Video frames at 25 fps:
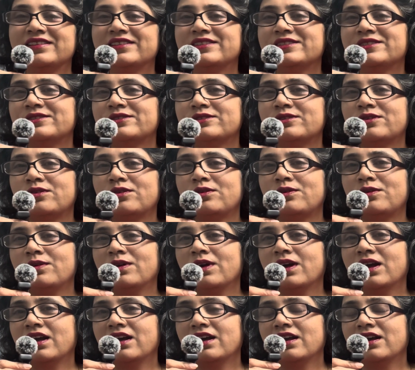So
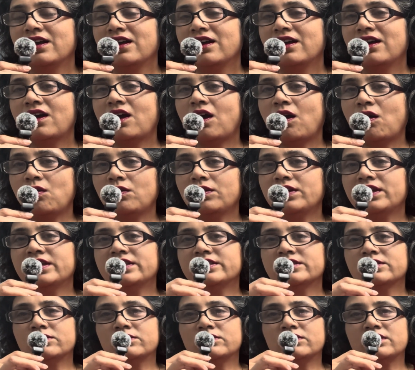okay,
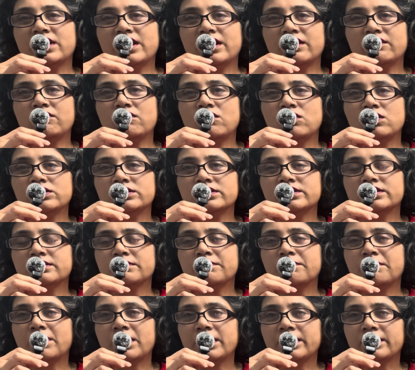so that was
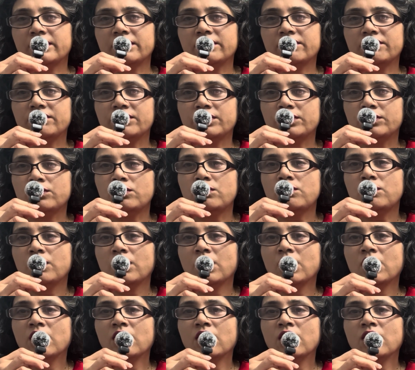my review
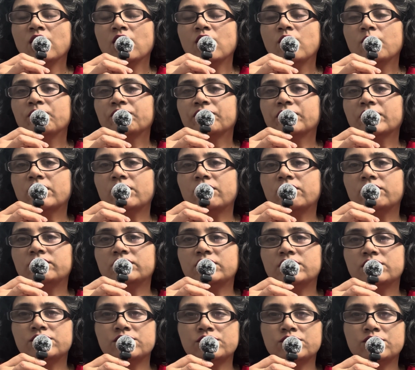of
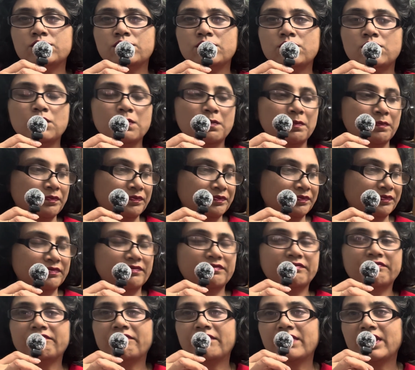the two
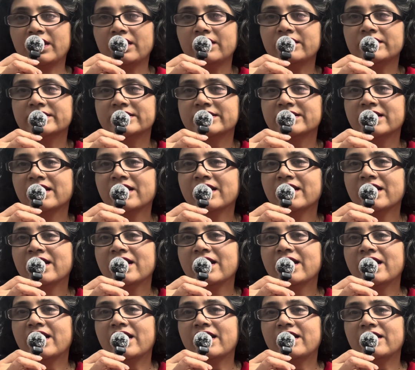makes,
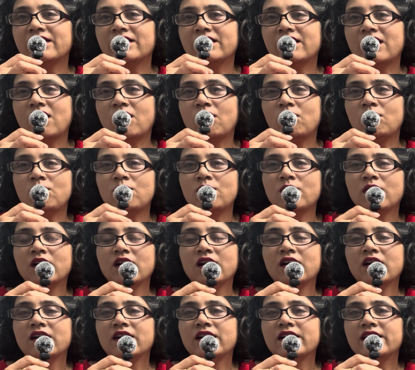and now
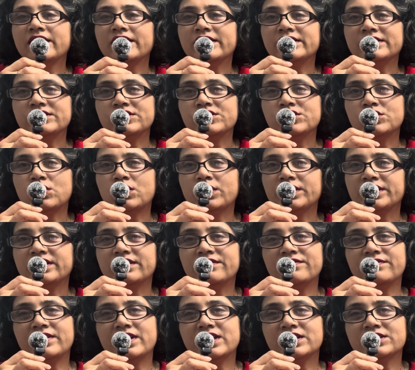enjoy
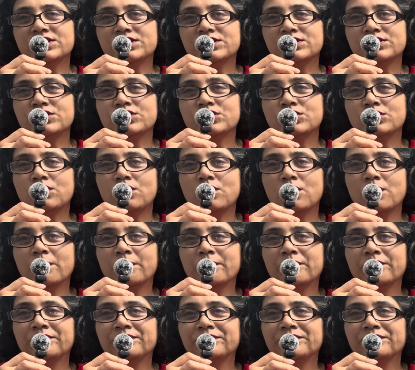the fashion show.